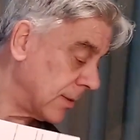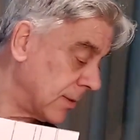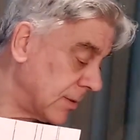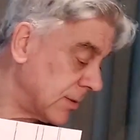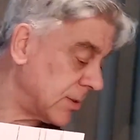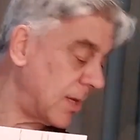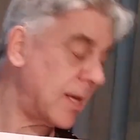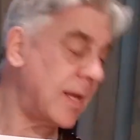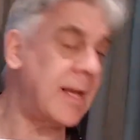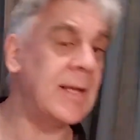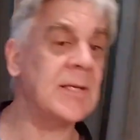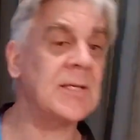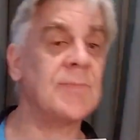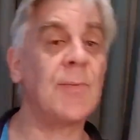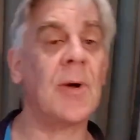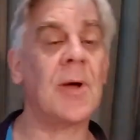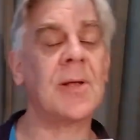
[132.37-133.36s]
So
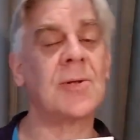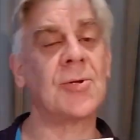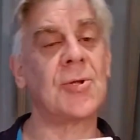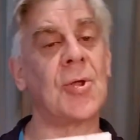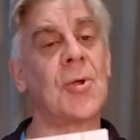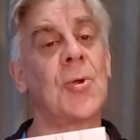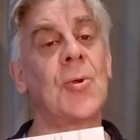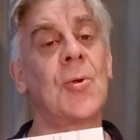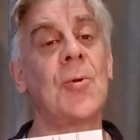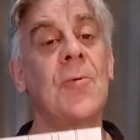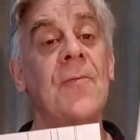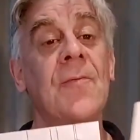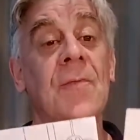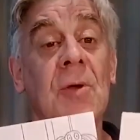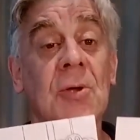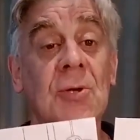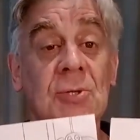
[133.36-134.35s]
here's my two
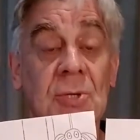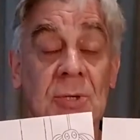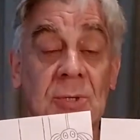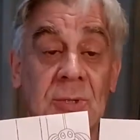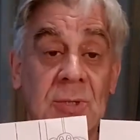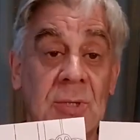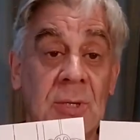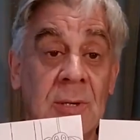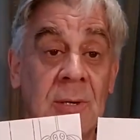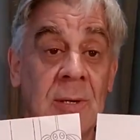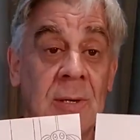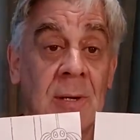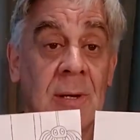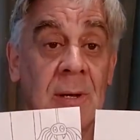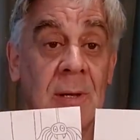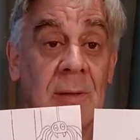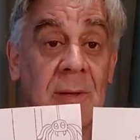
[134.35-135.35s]
versions.
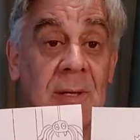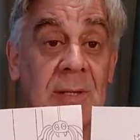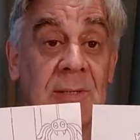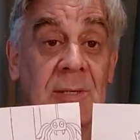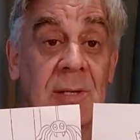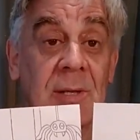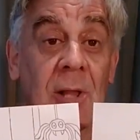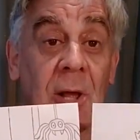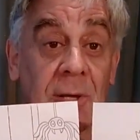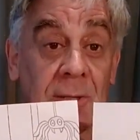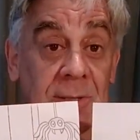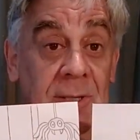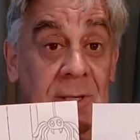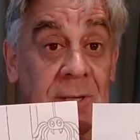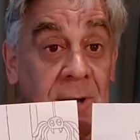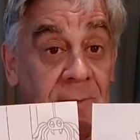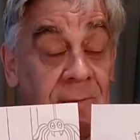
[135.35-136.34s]
There's lots
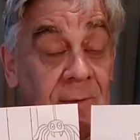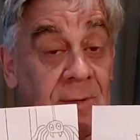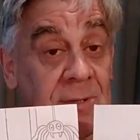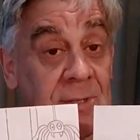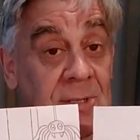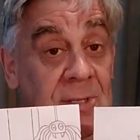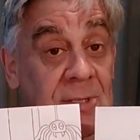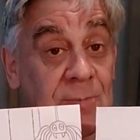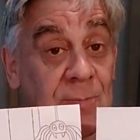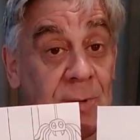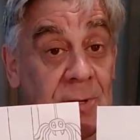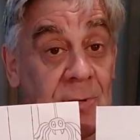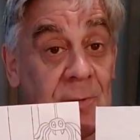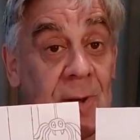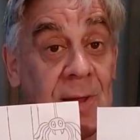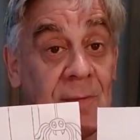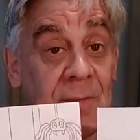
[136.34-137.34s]
of differences
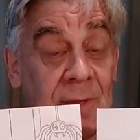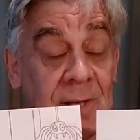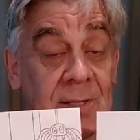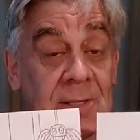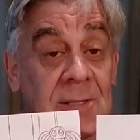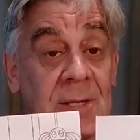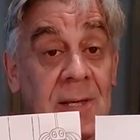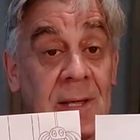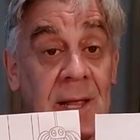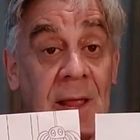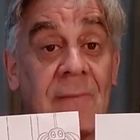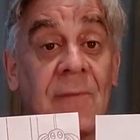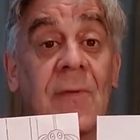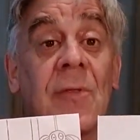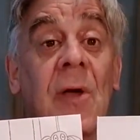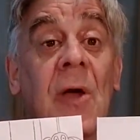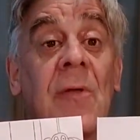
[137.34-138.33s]
between these,
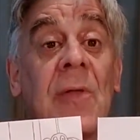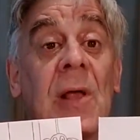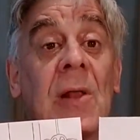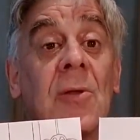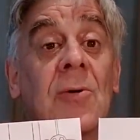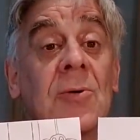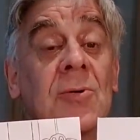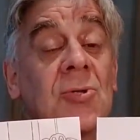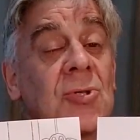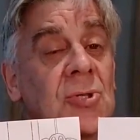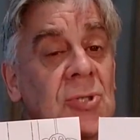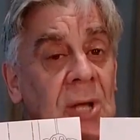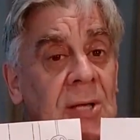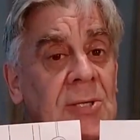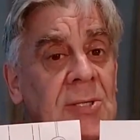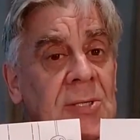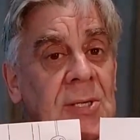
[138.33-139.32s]
even though they look
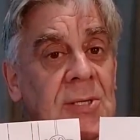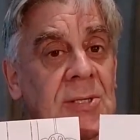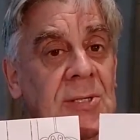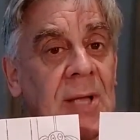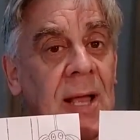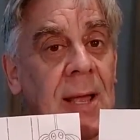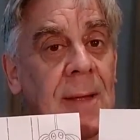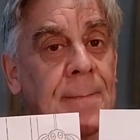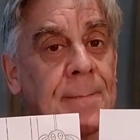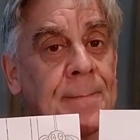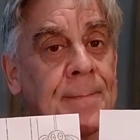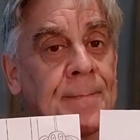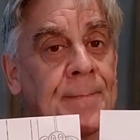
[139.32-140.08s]
just the same.